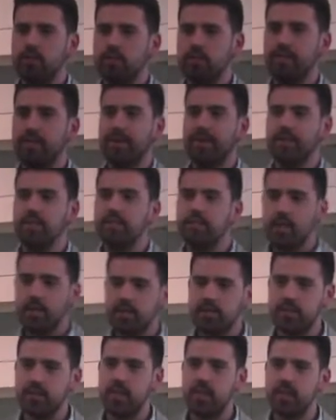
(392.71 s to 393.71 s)
to make a
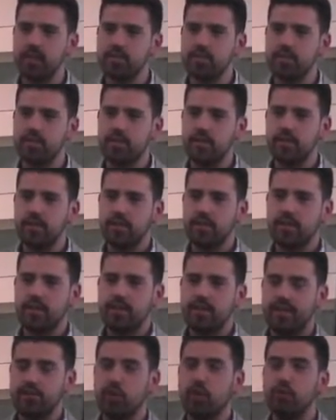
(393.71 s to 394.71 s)
dozen eggs.
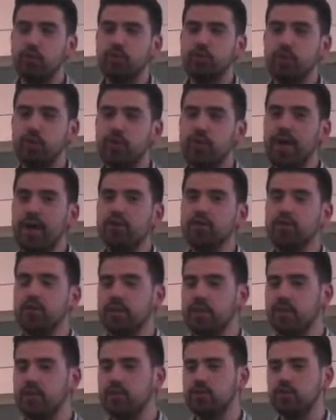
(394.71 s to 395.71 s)
That's over
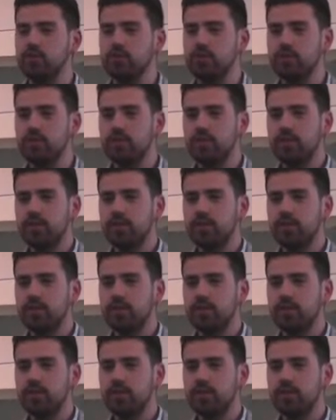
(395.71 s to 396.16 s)
2,000 liters.